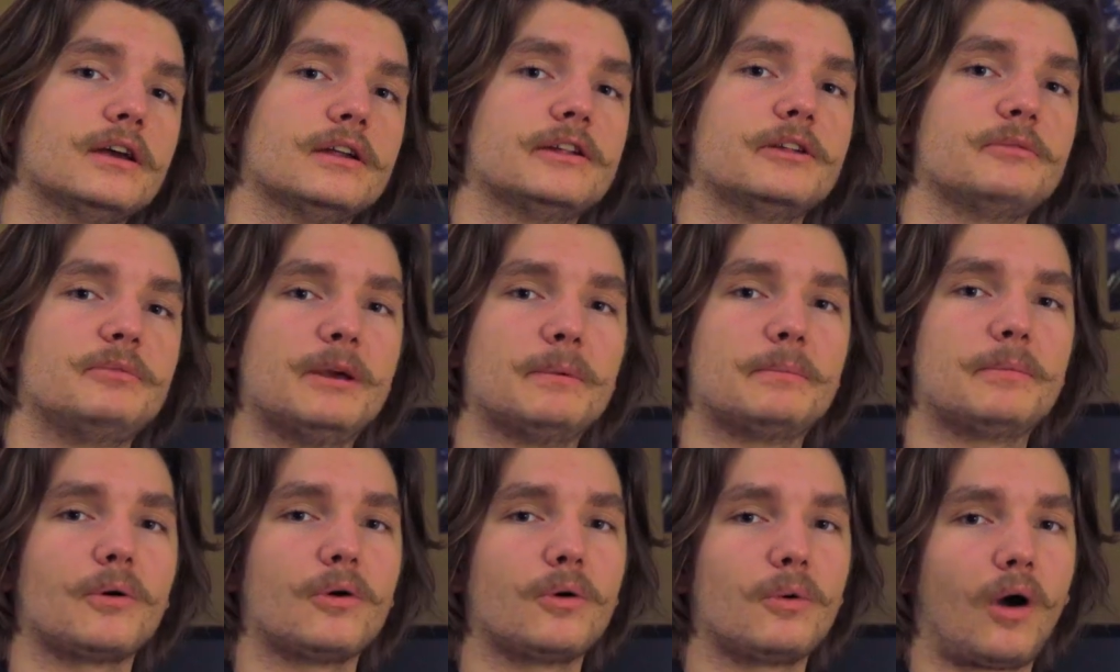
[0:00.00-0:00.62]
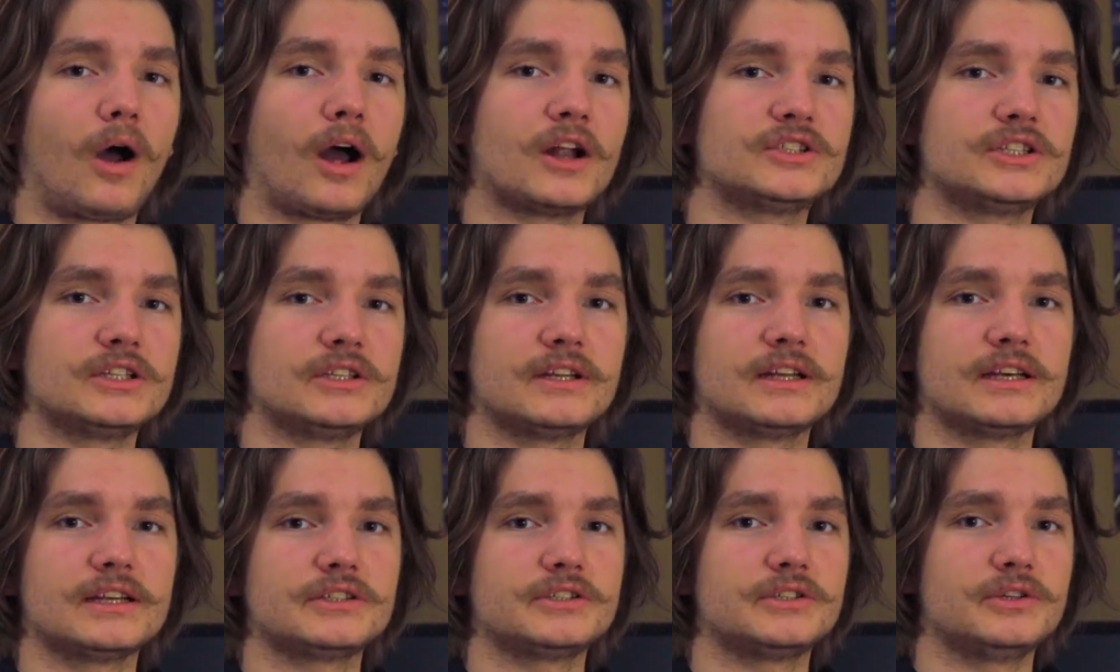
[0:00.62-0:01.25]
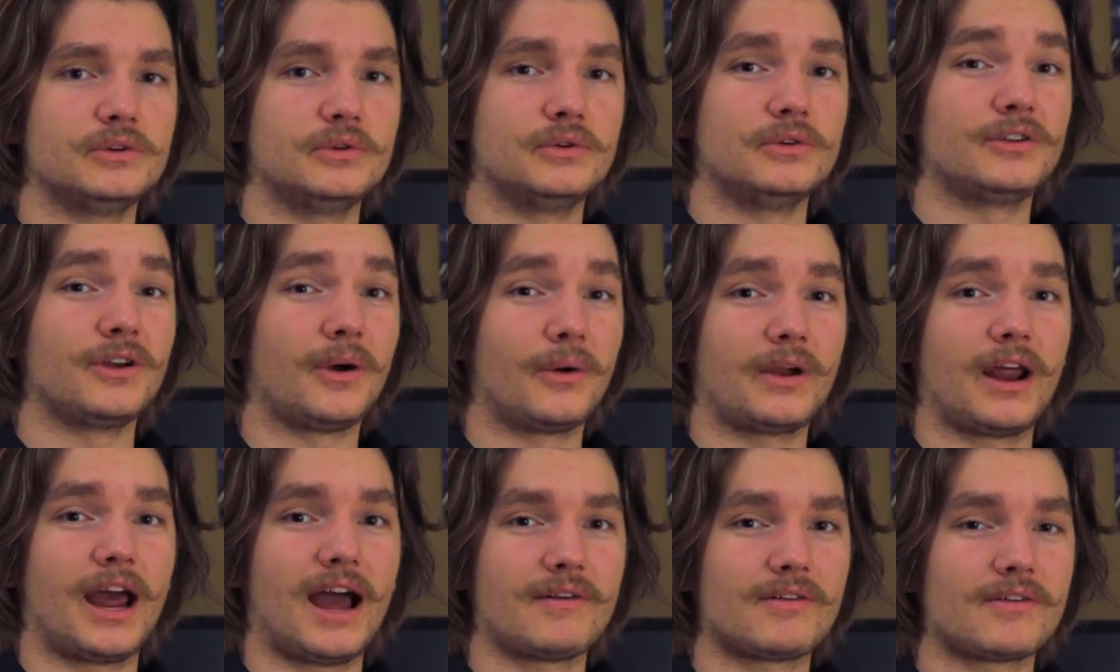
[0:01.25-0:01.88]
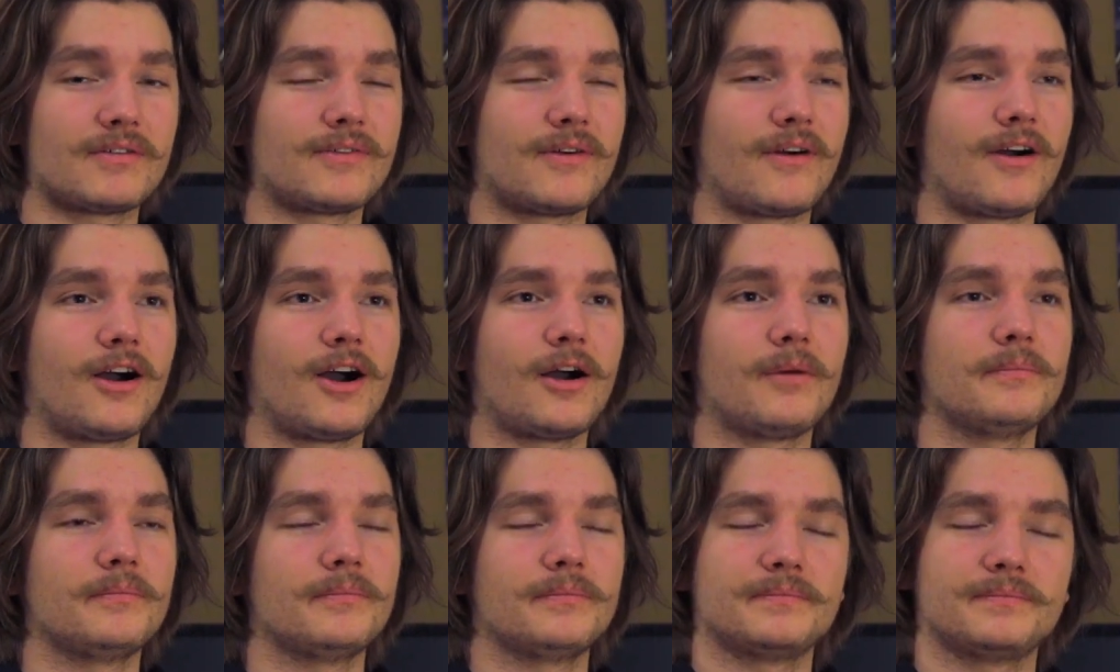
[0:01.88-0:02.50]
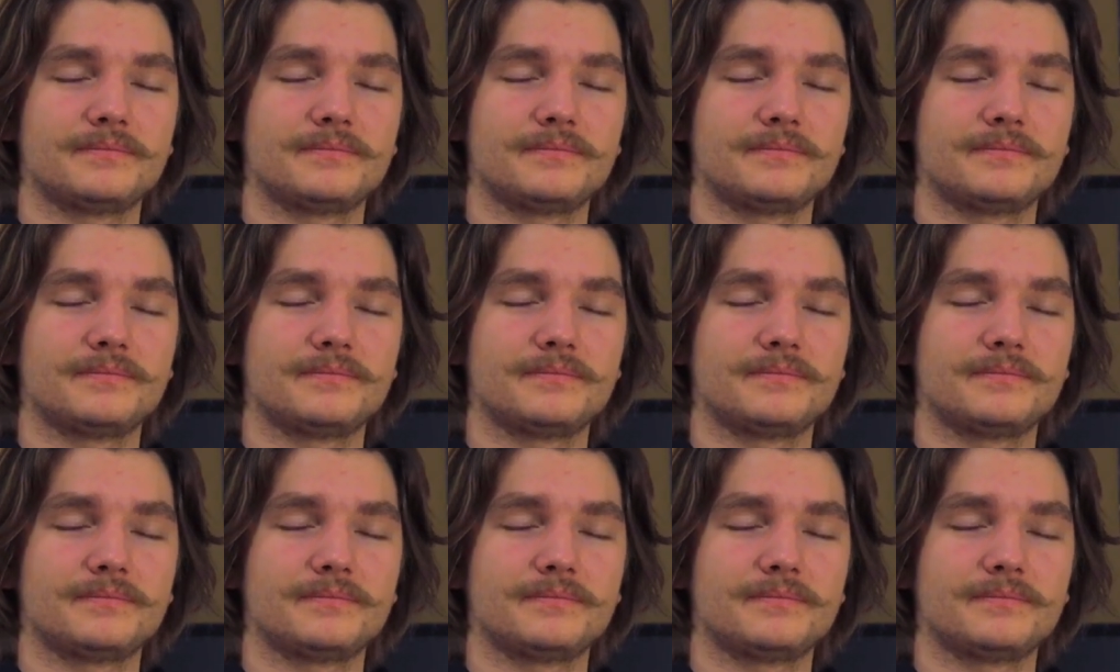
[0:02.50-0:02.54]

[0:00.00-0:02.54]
the people watching this who don't have a fob,